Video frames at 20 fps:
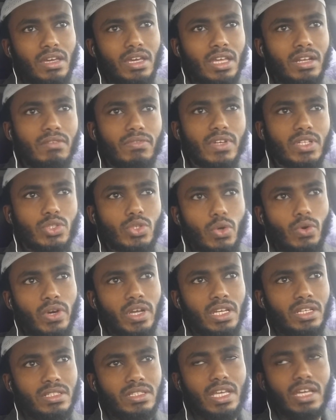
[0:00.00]

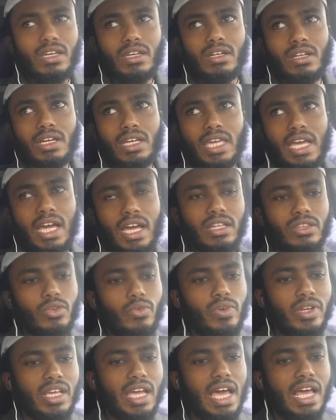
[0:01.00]
inventory and take a look at
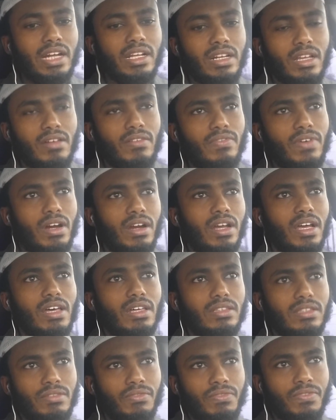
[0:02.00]
the reality of our
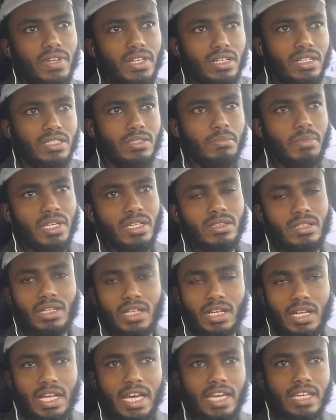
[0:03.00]
health and fitness.
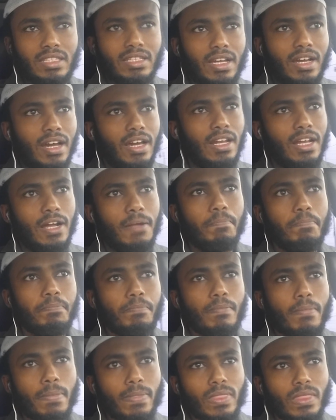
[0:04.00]
Bi'idhnillahi ta'ala.
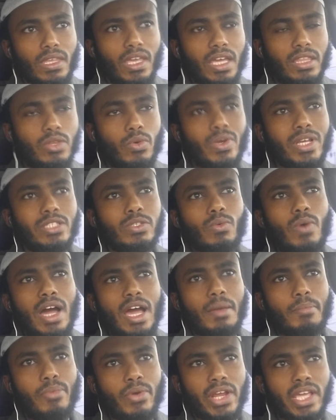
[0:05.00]
And the reason
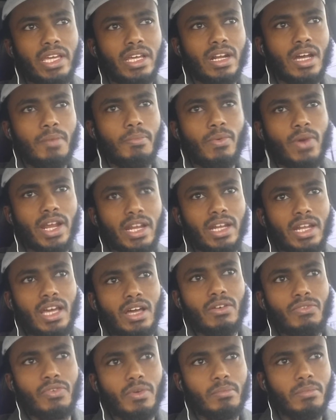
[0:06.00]
why I bring it up right
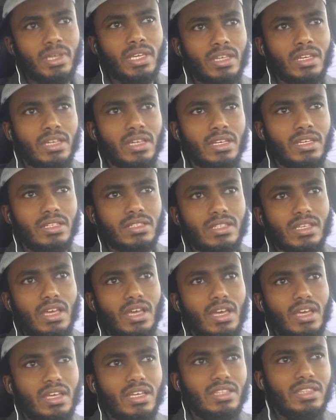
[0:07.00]
now for me is
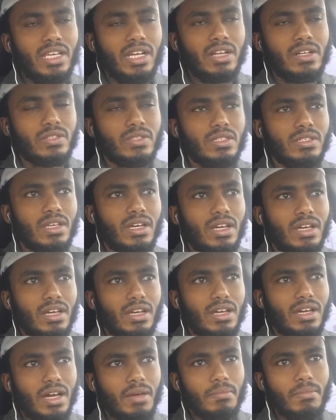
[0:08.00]
there's
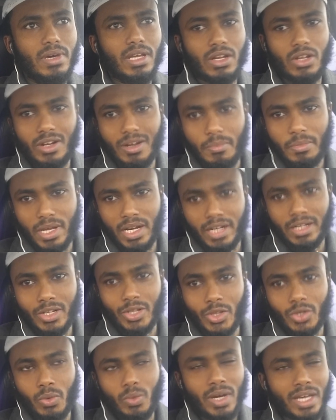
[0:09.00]
uh, I'm a little bit
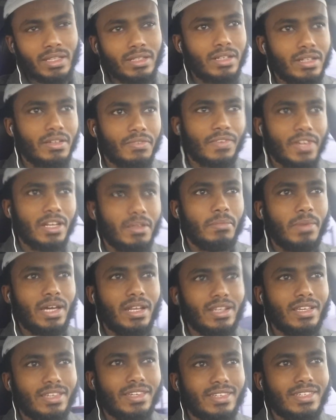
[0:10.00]
under the weather. If
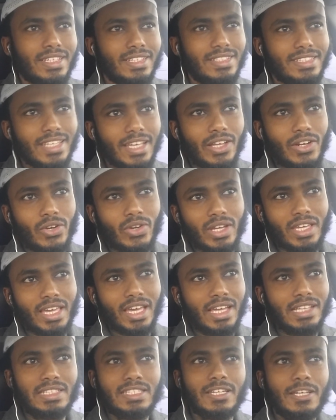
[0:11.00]
anybody can tell or
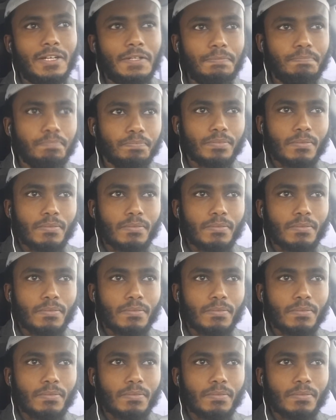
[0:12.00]
can't tell,